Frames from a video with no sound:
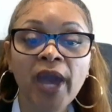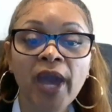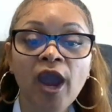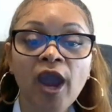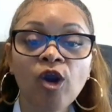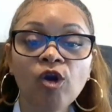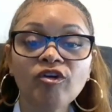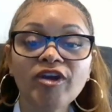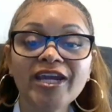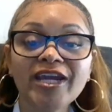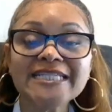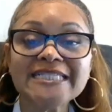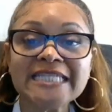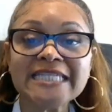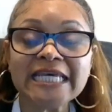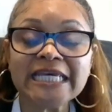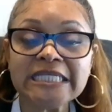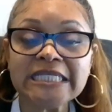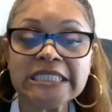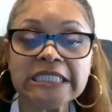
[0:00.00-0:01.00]
and
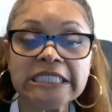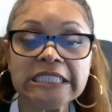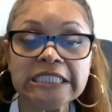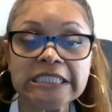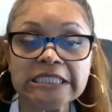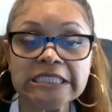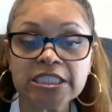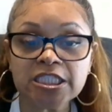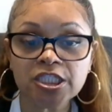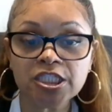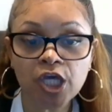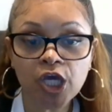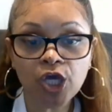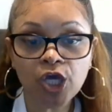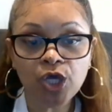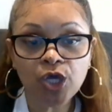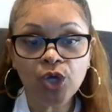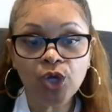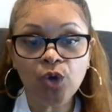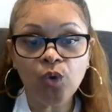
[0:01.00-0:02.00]
empowering
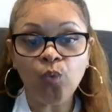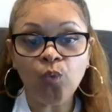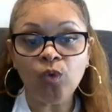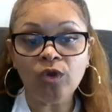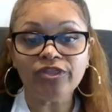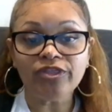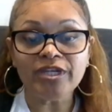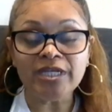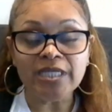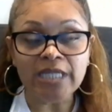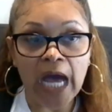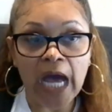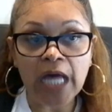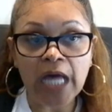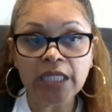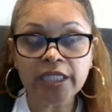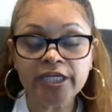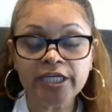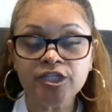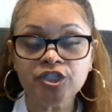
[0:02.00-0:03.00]
attendees with
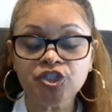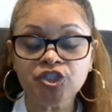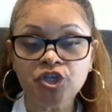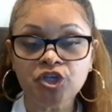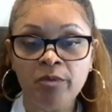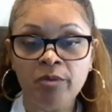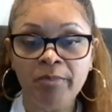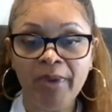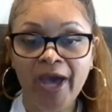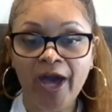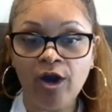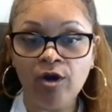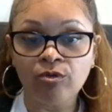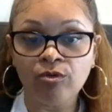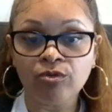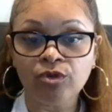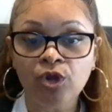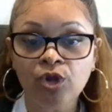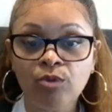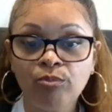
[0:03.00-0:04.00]
knowledge
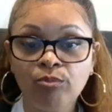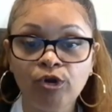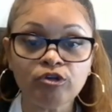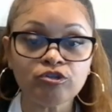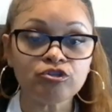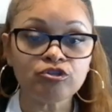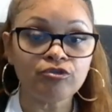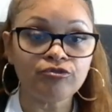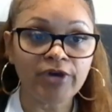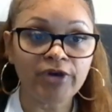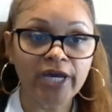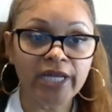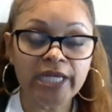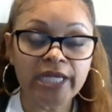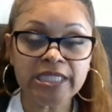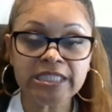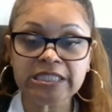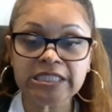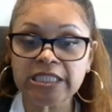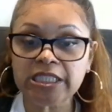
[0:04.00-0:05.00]
about
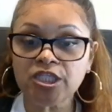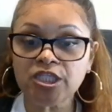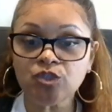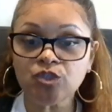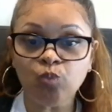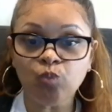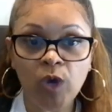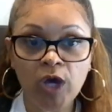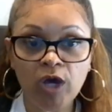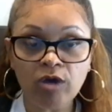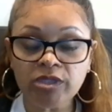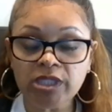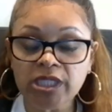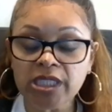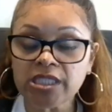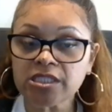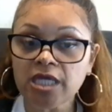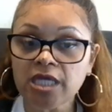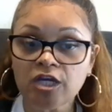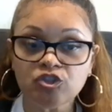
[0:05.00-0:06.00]
personal finances,
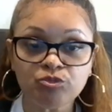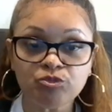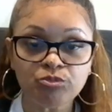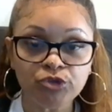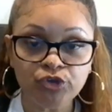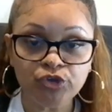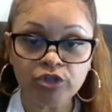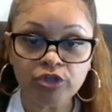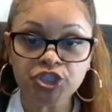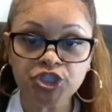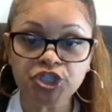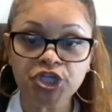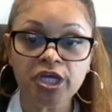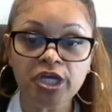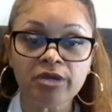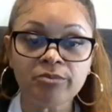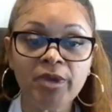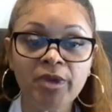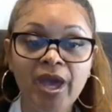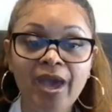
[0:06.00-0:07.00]
wellness,
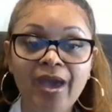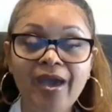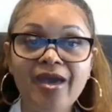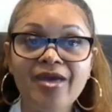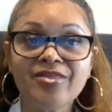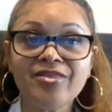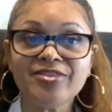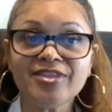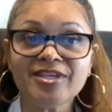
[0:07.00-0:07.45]
entrepreneurship.